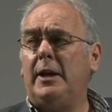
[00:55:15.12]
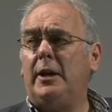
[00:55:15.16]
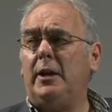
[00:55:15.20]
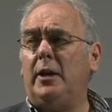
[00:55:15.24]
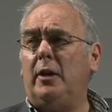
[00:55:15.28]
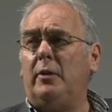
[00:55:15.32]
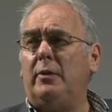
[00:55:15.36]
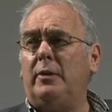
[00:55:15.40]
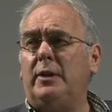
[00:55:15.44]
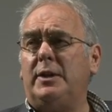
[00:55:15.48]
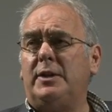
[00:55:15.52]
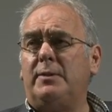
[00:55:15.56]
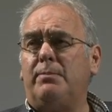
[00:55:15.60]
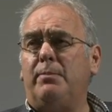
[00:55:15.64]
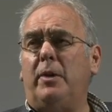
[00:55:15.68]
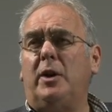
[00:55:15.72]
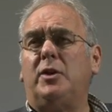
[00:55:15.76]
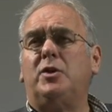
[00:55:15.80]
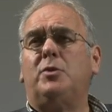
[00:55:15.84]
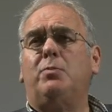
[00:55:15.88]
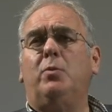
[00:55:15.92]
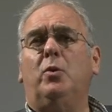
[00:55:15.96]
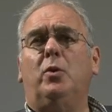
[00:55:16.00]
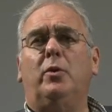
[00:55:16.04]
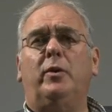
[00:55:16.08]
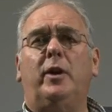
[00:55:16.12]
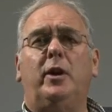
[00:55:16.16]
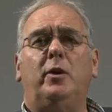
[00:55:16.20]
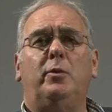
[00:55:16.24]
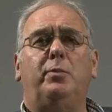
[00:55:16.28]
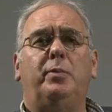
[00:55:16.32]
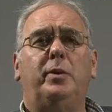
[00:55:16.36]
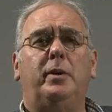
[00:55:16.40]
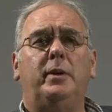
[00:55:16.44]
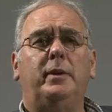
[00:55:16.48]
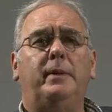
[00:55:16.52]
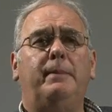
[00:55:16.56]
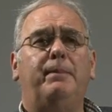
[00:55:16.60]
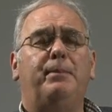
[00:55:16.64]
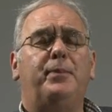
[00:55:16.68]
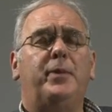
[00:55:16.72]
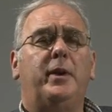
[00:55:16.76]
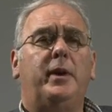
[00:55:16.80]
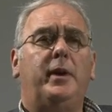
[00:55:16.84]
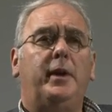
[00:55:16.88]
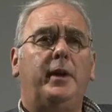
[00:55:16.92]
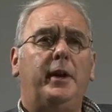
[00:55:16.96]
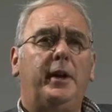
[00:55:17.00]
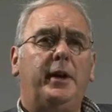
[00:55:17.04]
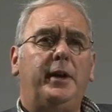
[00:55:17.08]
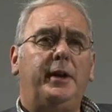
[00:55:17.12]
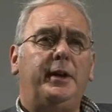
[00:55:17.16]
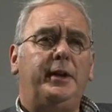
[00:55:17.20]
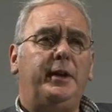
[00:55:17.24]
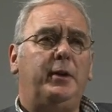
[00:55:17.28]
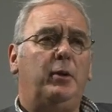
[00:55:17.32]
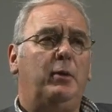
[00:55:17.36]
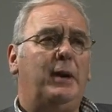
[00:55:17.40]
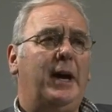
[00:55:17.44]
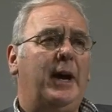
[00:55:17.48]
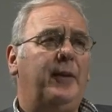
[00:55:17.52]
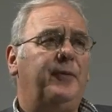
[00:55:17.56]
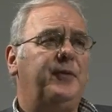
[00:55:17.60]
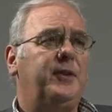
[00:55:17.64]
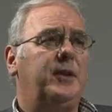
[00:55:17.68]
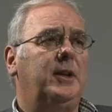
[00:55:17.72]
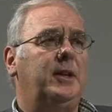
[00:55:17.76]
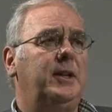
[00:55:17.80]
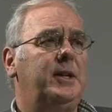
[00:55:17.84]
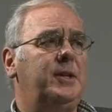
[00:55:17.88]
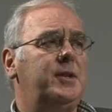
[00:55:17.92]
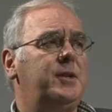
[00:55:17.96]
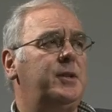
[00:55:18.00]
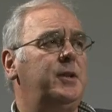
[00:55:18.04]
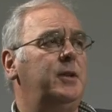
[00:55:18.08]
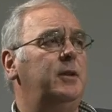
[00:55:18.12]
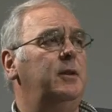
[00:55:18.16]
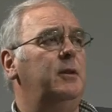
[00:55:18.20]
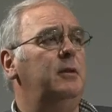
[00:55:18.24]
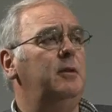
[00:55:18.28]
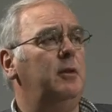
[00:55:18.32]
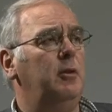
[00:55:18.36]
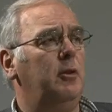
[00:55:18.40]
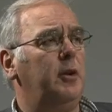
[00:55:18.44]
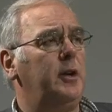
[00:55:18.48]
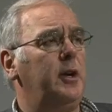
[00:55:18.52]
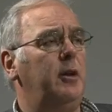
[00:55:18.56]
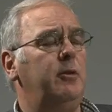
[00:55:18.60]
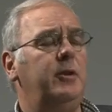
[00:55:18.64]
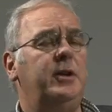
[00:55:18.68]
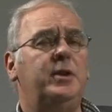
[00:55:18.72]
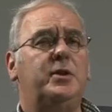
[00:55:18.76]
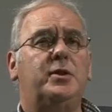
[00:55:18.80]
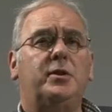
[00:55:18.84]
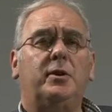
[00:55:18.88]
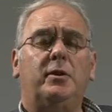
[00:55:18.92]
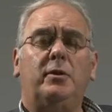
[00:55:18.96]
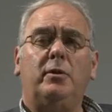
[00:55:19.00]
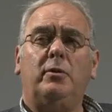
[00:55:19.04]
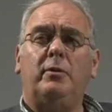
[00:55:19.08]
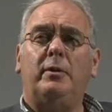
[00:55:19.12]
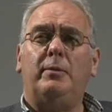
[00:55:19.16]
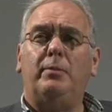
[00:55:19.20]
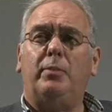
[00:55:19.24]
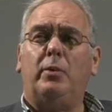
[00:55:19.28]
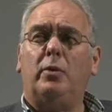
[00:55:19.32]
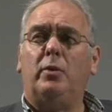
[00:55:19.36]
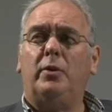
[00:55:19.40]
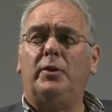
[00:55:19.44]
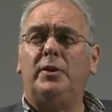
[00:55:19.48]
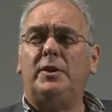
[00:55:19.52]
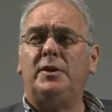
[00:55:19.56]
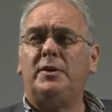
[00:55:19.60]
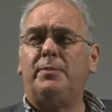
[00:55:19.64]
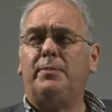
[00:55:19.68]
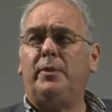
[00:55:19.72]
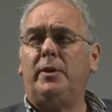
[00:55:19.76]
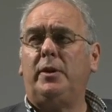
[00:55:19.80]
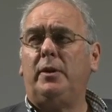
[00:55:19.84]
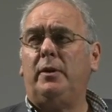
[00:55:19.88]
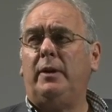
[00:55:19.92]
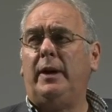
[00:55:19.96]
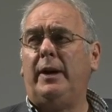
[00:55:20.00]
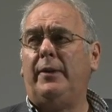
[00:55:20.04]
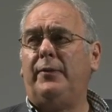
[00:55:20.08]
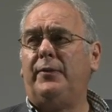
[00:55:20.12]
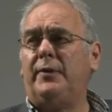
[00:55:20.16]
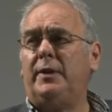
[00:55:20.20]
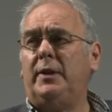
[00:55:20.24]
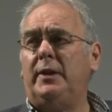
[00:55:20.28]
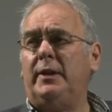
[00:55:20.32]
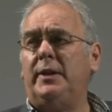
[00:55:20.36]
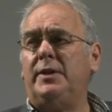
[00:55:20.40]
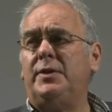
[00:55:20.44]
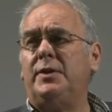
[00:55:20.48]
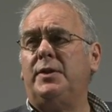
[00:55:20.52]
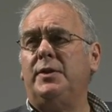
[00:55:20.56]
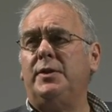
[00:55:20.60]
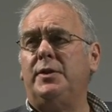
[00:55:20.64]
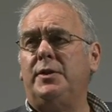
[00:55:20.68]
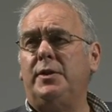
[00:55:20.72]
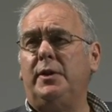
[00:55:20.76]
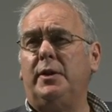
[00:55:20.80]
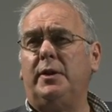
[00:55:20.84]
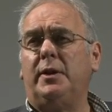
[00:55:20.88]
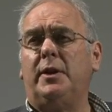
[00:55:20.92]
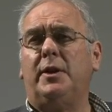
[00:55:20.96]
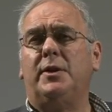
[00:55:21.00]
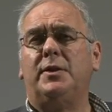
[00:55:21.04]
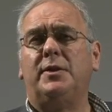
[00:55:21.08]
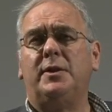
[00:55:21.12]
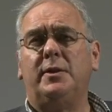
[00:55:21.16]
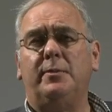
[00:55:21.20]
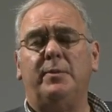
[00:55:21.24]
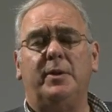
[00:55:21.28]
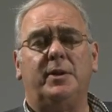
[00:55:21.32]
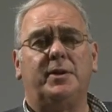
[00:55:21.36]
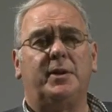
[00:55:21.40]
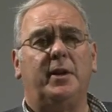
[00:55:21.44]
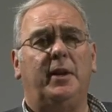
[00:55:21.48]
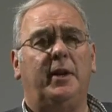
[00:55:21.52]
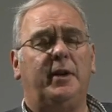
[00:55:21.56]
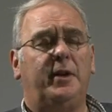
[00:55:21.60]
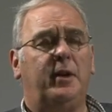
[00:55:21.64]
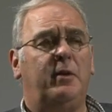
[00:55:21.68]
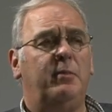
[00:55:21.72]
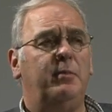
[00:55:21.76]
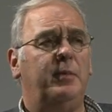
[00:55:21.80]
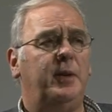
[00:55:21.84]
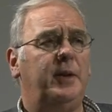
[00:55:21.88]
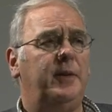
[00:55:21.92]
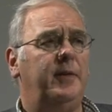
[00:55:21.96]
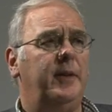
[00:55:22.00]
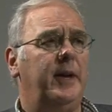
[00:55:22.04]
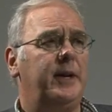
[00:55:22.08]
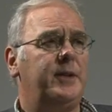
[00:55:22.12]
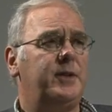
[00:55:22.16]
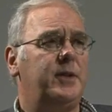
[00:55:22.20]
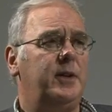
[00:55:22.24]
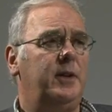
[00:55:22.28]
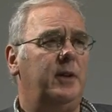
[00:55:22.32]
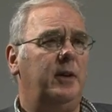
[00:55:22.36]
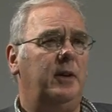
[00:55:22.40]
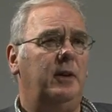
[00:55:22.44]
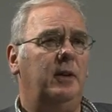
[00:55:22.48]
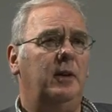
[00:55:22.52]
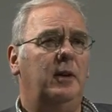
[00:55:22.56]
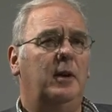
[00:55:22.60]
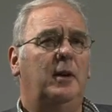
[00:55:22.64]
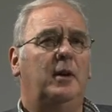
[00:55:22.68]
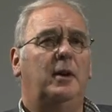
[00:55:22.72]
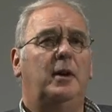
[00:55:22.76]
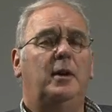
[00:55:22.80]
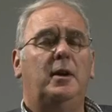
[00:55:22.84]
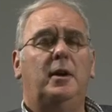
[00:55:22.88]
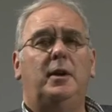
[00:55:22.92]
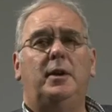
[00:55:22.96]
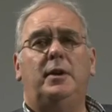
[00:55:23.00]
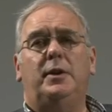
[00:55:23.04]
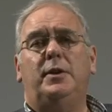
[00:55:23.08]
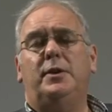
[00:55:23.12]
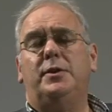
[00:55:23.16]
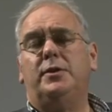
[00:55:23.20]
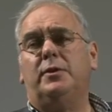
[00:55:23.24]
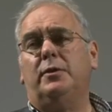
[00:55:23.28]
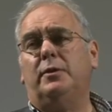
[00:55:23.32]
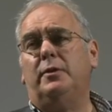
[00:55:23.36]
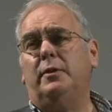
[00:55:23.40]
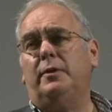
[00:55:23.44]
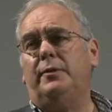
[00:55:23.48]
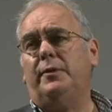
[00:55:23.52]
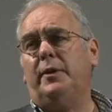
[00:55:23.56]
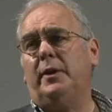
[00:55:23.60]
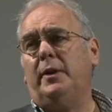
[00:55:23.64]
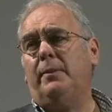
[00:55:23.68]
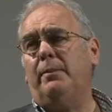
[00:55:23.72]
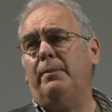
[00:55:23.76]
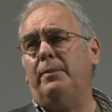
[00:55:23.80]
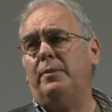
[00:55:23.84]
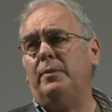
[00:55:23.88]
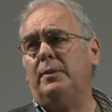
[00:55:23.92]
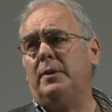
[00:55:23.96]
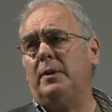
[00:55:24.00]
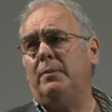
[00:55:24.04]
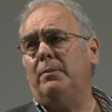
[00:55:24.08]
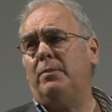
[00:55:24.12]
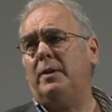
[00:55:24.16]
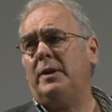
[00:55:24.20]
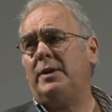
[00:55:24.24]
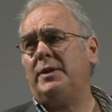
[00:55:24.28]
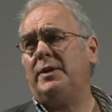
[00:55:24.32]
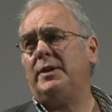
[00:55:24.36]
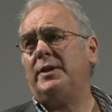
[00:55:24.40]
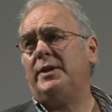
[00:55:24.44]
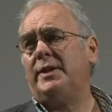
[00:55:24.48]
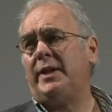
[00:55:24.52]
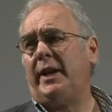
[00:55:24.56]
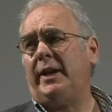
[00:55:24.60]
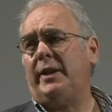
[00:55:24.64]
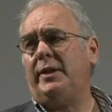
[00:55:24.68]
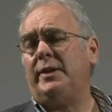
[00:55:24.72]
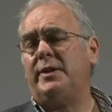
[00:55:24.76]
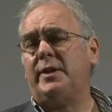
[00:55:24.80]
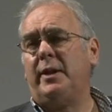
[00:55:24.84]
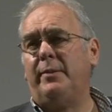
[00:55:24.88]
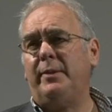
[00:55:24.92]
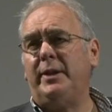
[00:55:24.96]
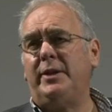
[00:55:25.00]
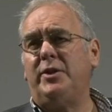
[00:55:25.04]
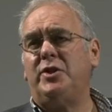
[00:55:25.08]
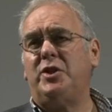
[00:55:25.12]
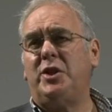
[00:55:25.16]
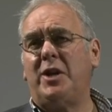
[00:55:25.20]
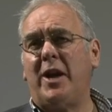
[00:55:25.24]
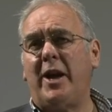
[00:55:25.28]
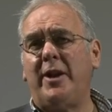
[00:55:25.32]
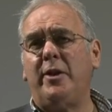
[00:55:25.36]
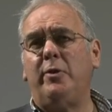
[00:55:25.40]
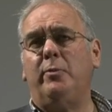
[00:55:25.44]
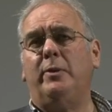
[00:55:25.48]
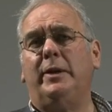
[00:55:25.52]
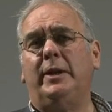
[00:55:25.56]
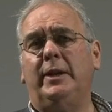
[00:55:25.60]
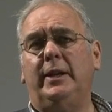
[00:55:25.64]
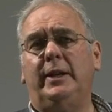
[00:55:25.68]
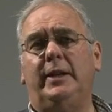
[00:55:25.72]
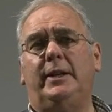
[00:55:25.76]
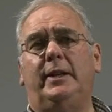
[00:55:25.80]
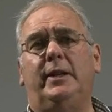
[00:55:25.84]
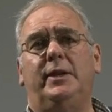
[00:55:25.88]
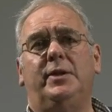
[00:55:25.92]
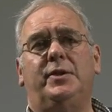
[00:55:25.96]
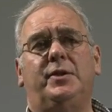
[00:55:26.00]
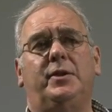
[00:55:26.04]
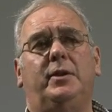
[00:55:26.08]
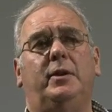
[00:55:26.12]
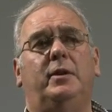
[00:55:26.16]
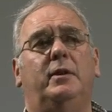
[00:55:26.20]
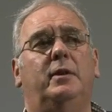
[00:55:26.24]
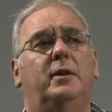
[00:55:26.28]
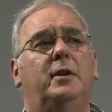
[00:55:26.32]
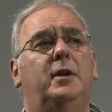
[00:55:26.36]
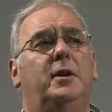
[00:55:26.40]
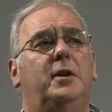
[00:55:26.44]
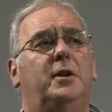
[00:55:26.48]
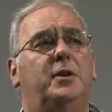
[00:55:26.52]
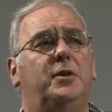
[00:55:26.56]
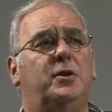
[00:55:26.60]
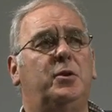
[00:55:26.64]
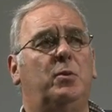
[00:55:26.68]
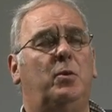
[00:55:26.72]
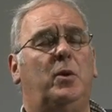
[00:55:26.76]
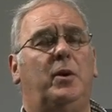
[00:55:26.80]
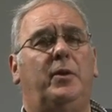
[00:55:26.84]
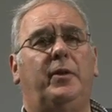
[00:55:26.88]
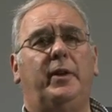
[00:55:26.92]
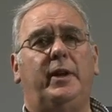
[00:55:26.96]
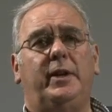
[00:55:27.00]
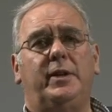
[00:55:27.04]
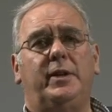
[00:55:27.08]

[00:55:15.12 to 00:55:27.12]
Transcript: you know, it's much more open. You have to listen not only to your employees, but you have to listen to your customers. And I don't mean that in a sort of complicit sense. I mean genuinely listen to what